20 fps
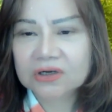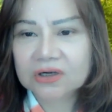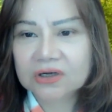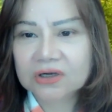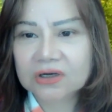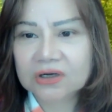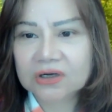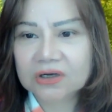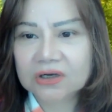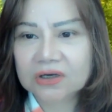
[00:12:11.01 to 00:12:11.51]

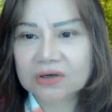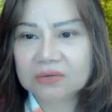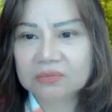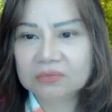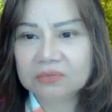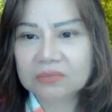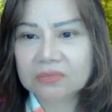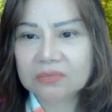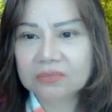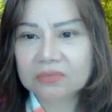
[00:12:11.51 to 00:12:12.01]

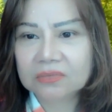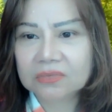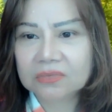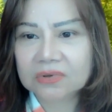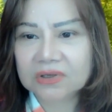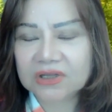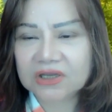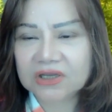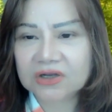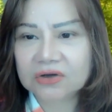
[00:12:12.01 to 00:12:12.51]
um,
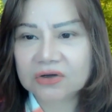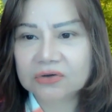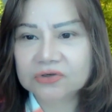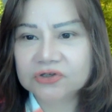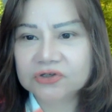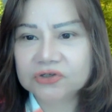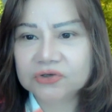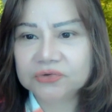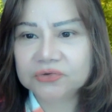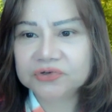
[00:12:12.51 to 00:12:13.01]

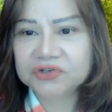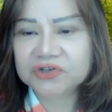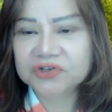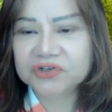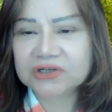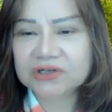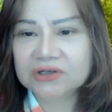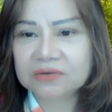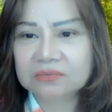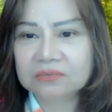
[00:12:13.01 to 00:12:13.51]

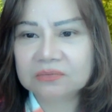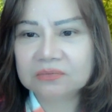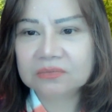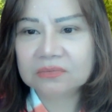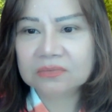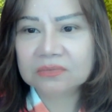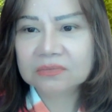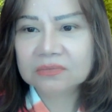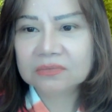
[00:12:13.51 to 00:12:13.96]
ecotourism,